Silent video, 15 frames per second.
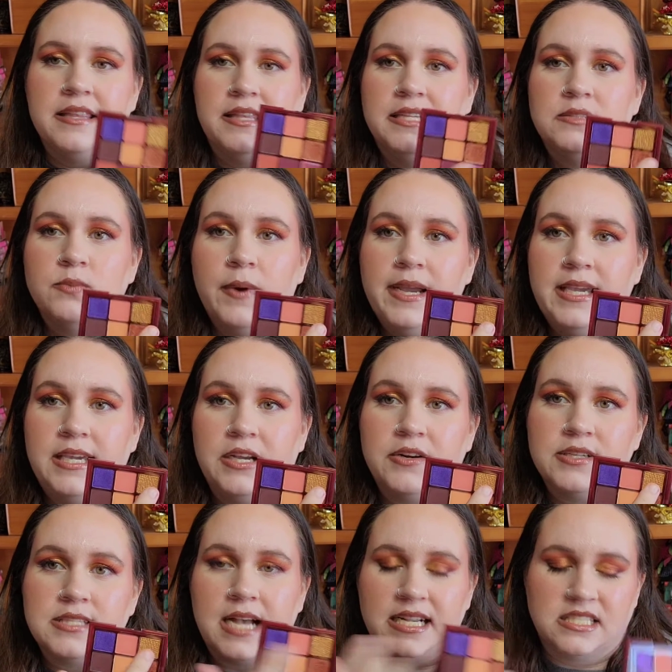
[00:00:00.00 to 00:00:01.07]
This right
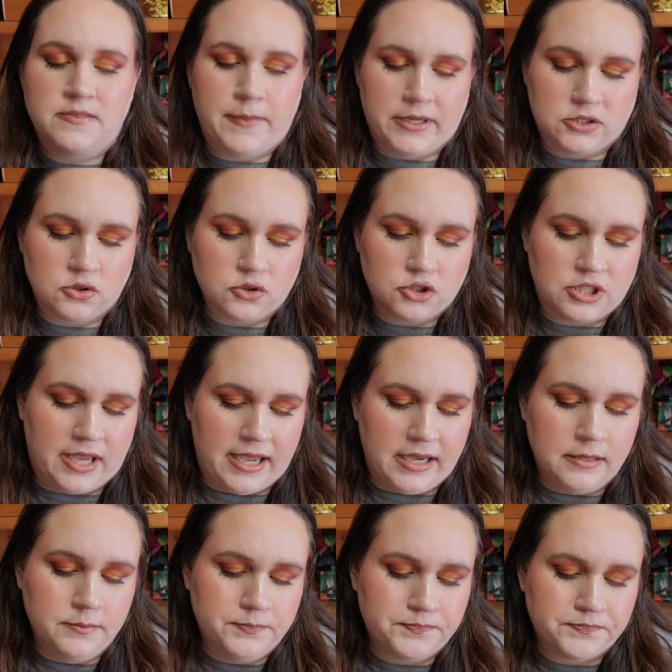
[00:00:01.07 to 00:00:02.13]
here is that special
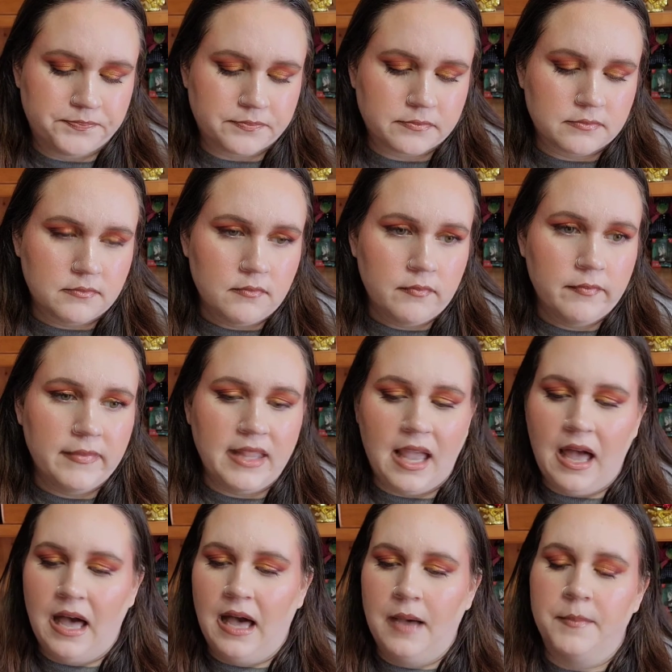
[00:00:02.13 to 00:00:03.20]
shade.
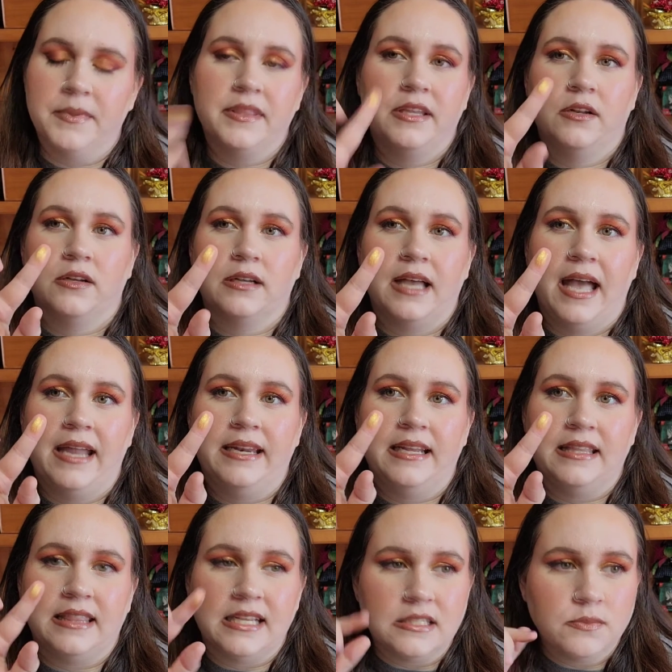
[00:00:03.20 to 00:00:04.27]
You know,
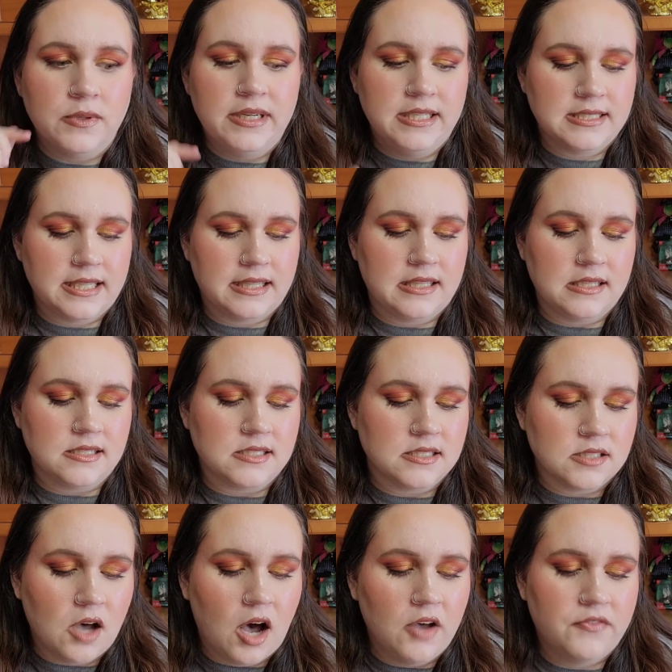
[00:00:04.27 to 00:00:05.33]
and this one is like the
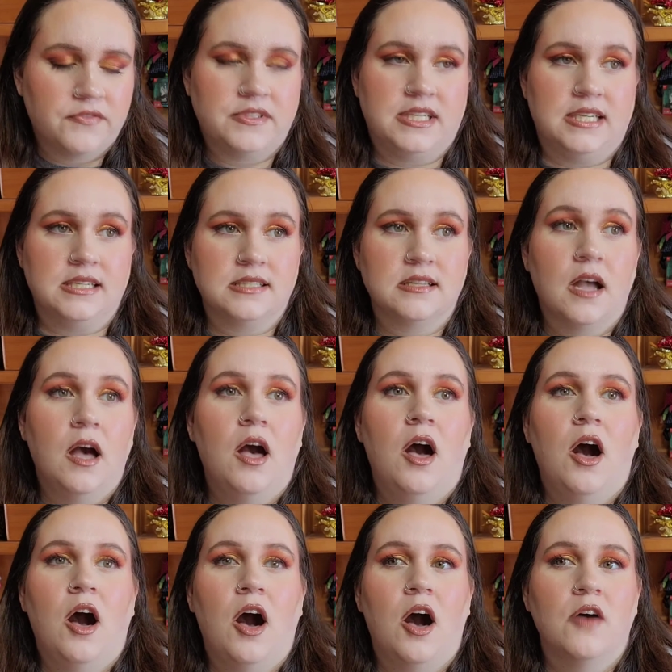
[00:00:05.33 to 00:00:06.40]
softest
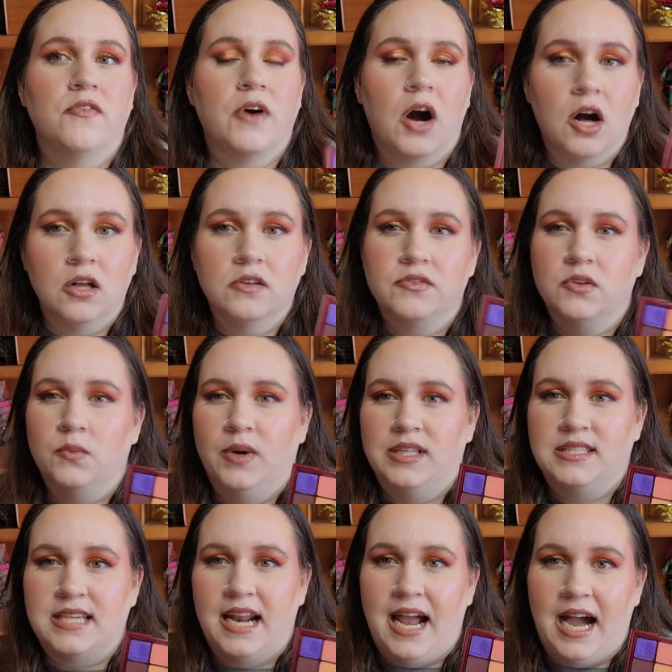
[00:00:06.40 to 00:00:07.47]
of all of the
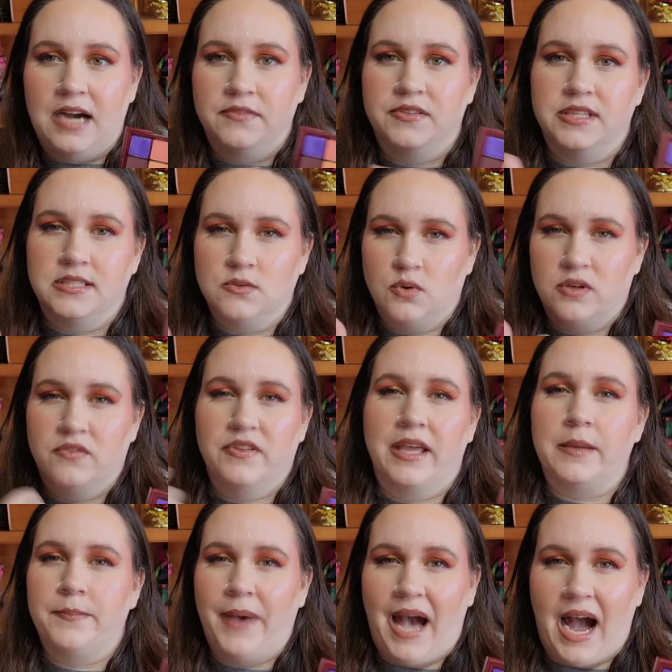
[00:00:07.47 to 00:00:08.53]
ones that have this sort of
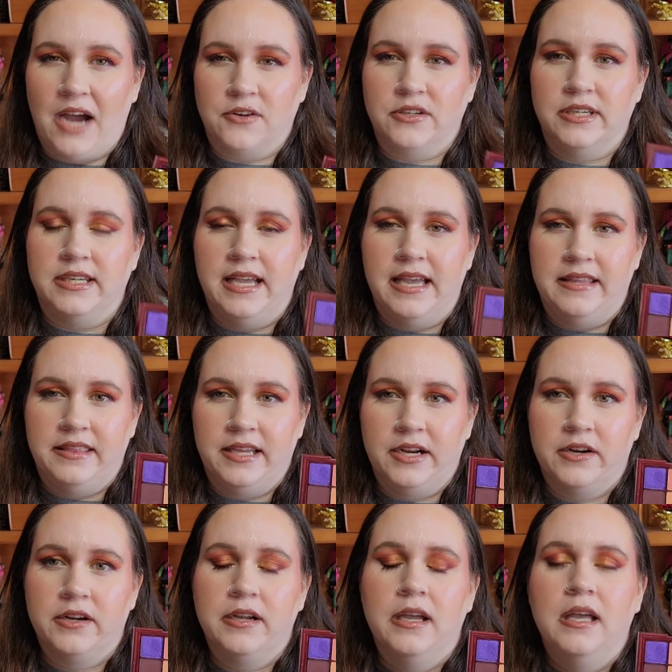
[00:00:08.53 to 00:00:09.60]
like pattern in
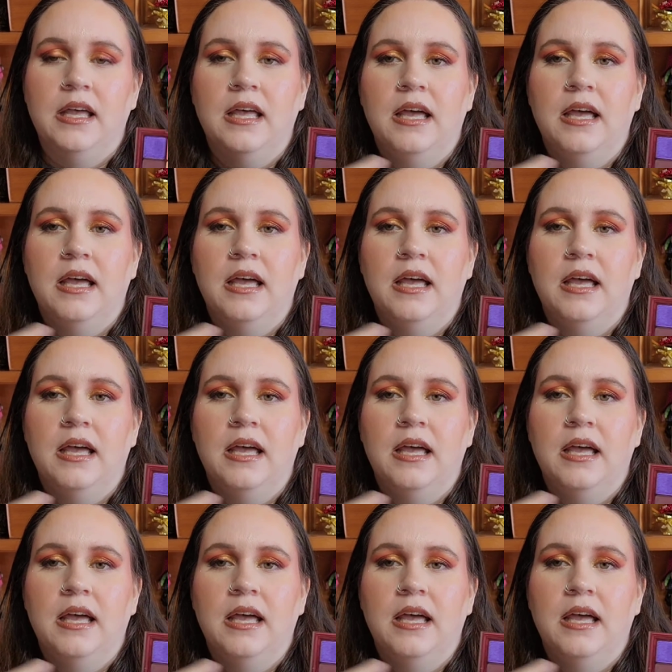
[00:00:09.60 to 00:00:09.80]
there.